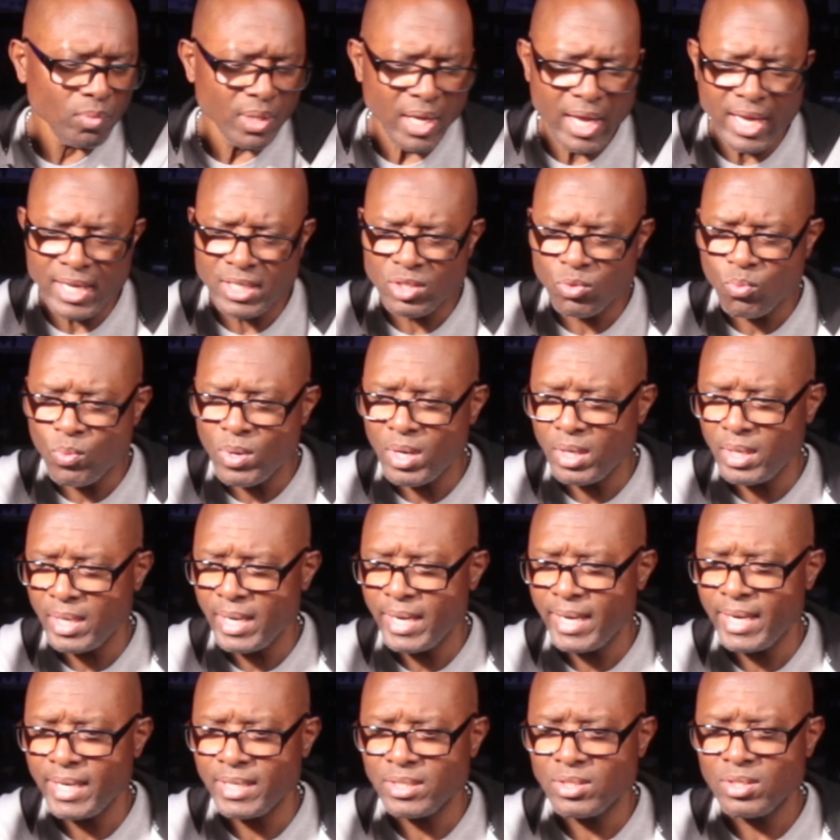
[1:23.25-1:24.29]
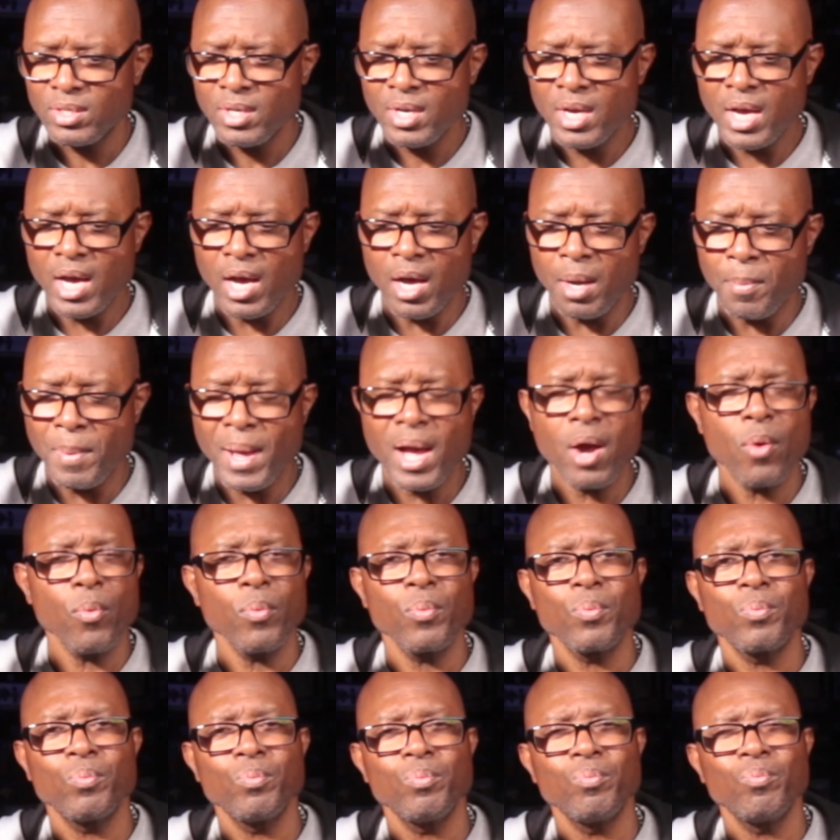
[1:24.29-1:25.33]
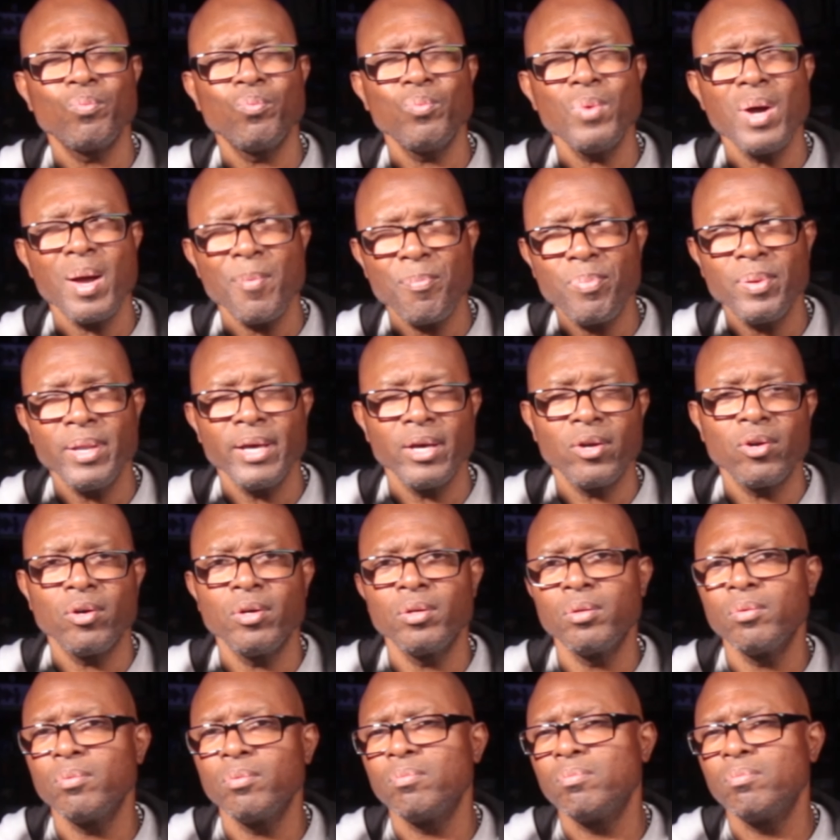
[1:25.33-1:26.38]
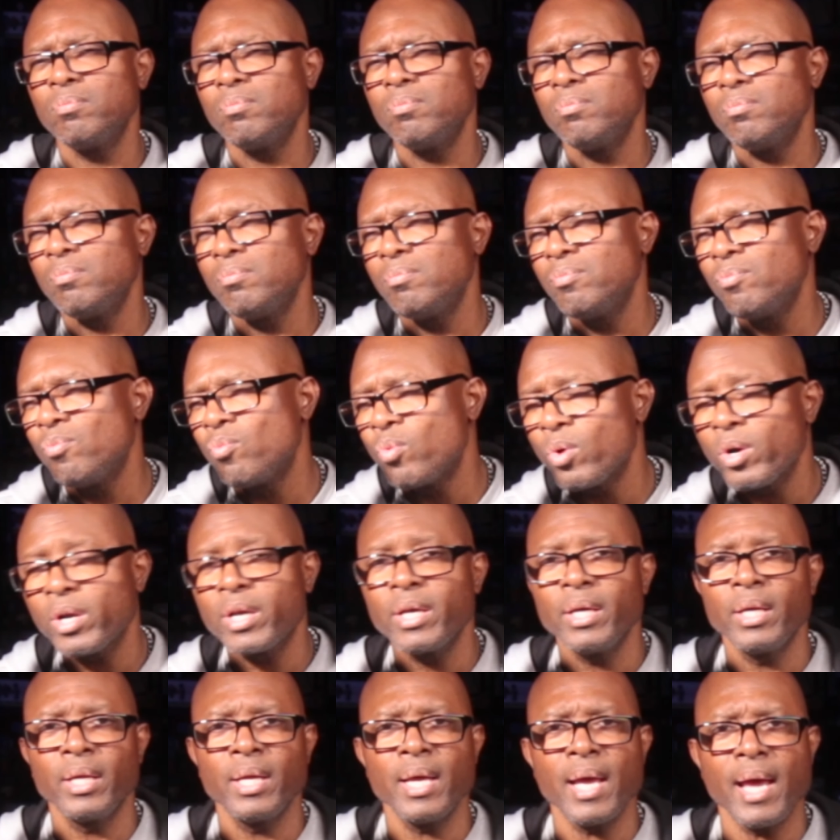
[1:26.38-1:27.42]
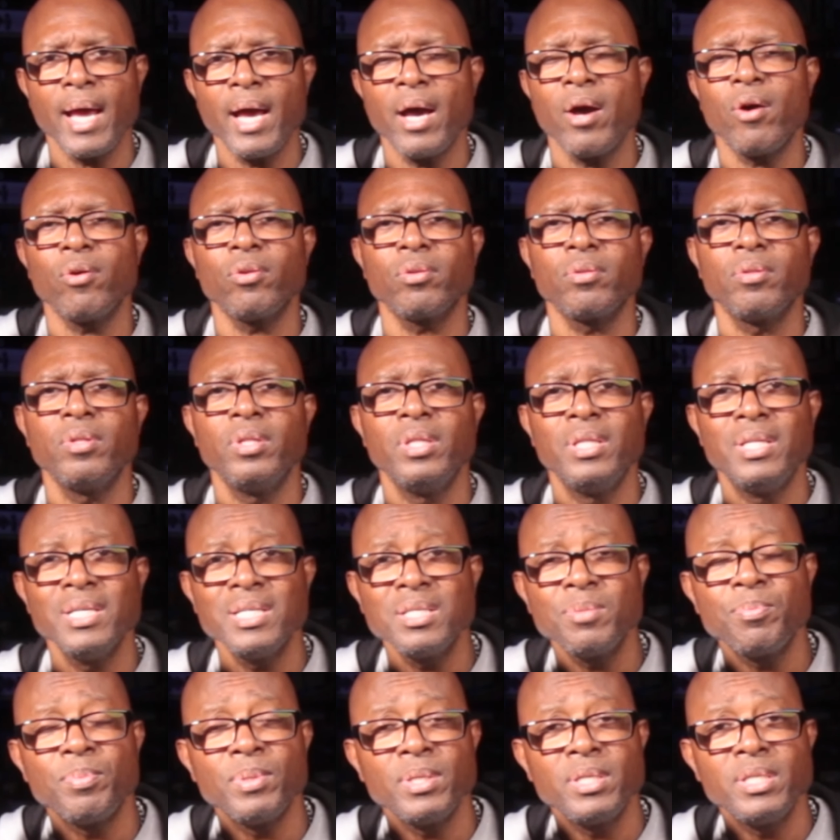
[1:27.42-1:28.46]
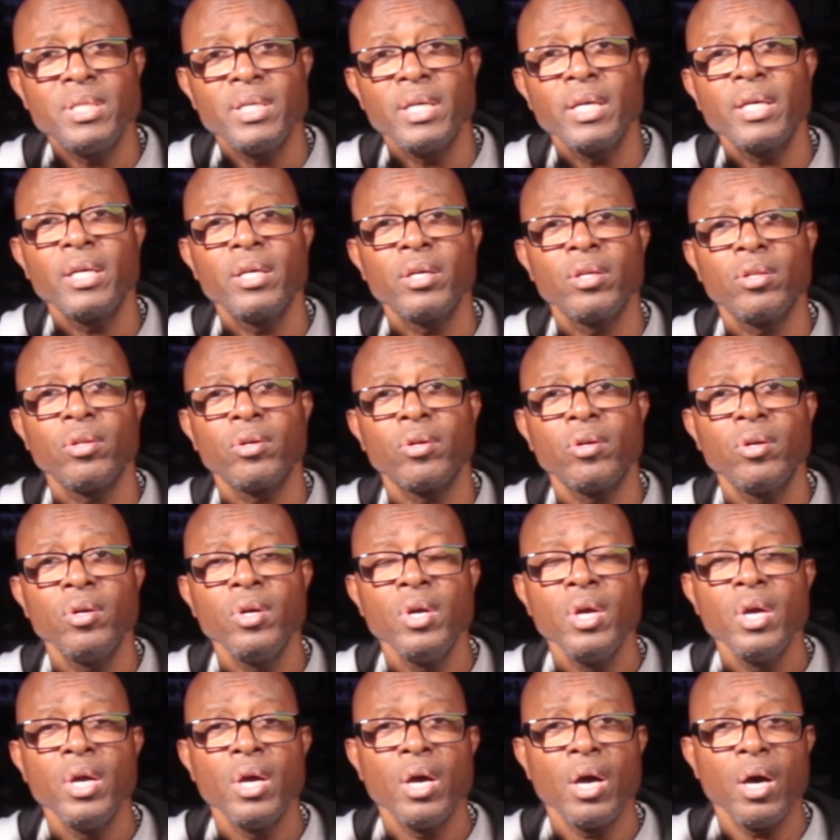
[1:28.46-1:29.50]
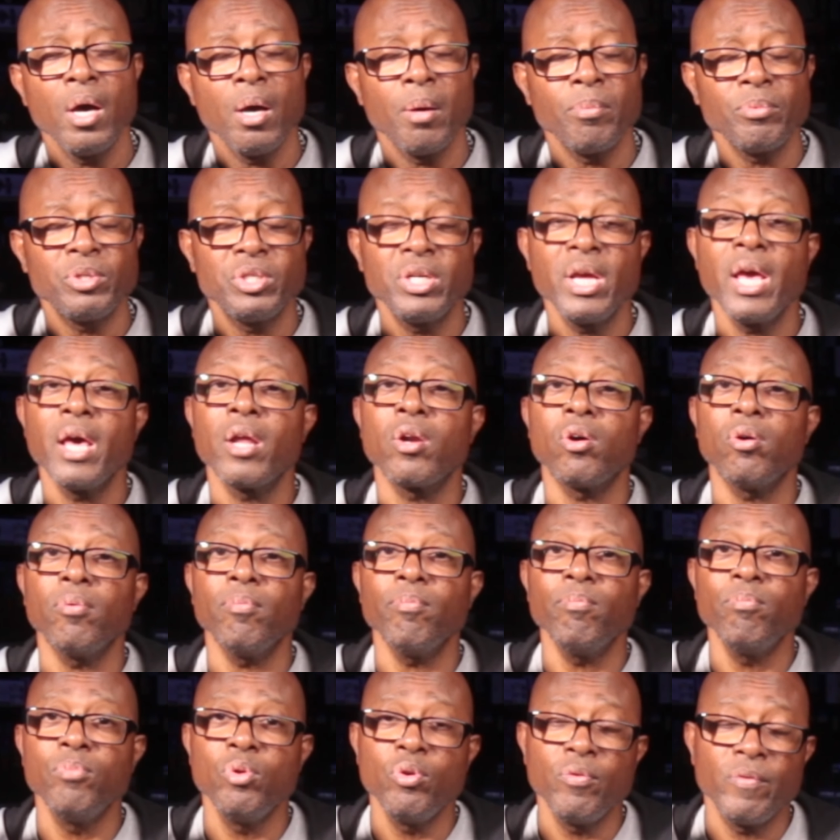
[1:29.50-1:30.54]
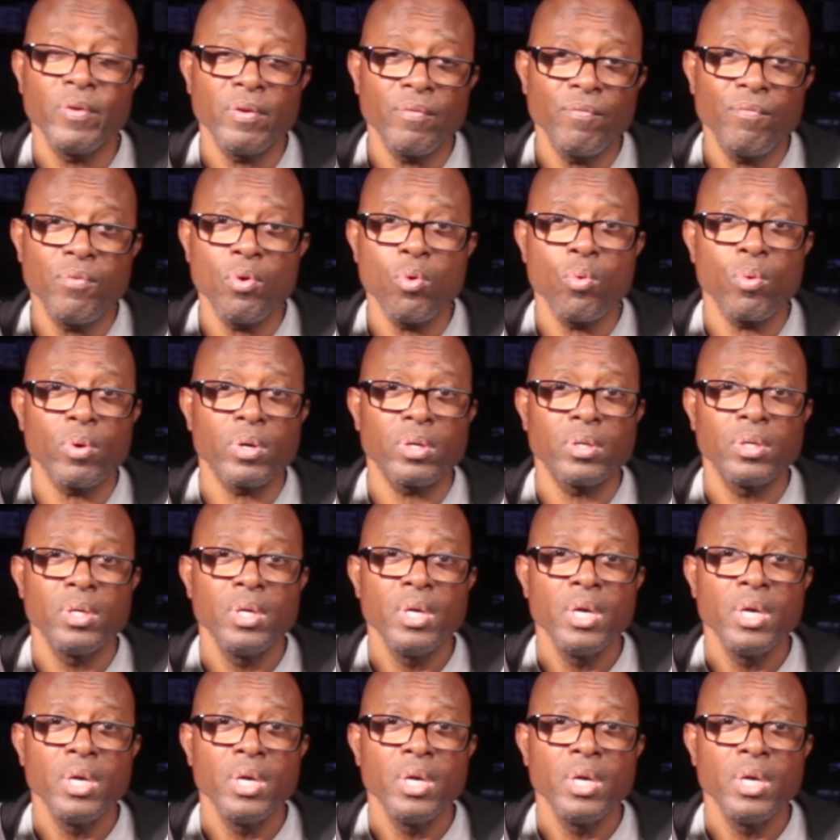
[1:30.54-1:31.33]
as well as how I plan on working out this particular channel moving forward.